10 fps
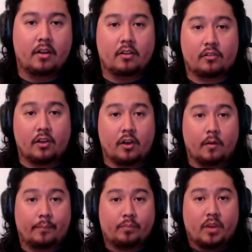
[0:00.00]
So
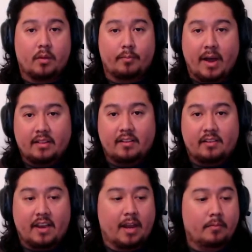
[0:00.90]
about the
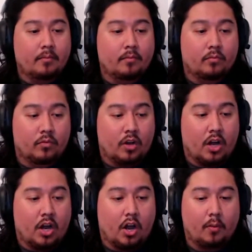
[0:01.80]
same,
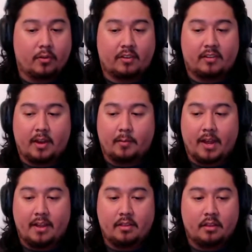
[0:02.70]
almost the same
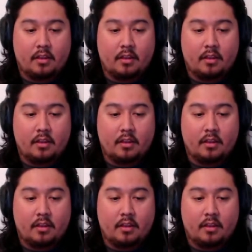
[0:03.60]
length,